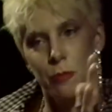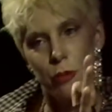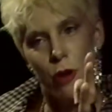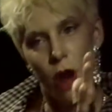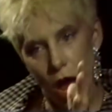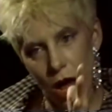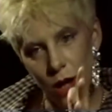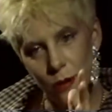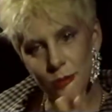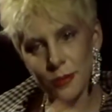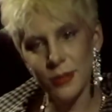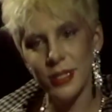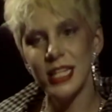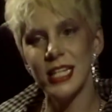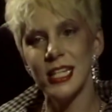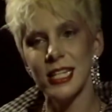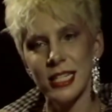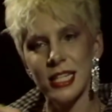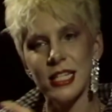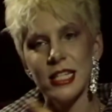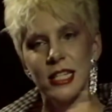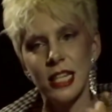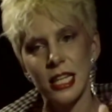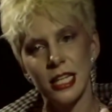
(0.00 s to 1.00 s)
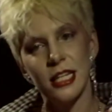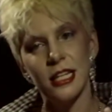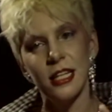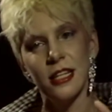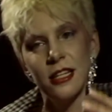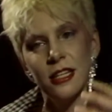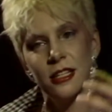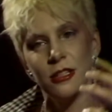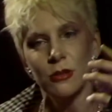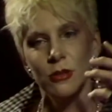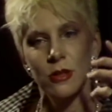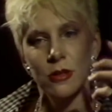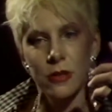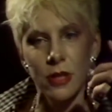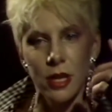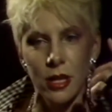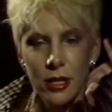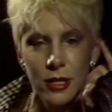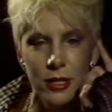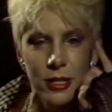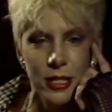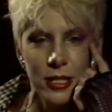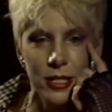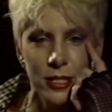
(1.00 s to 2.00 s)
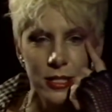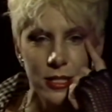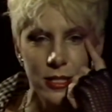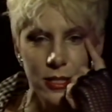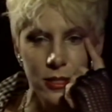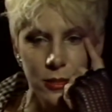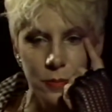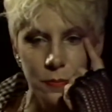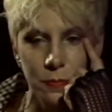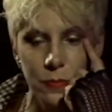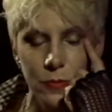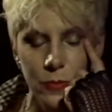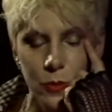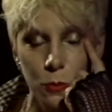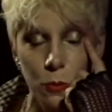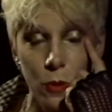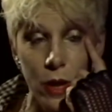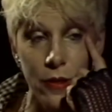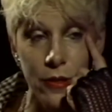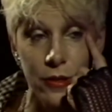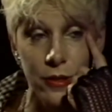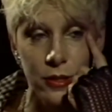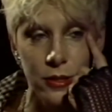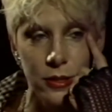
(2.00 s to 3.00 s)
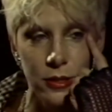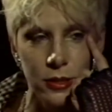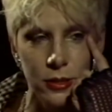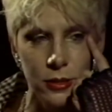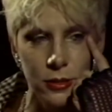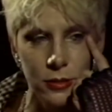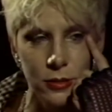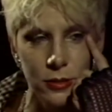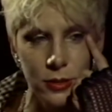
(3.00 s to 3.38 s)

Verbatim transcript: the problem is that, you know, there is the, the weather to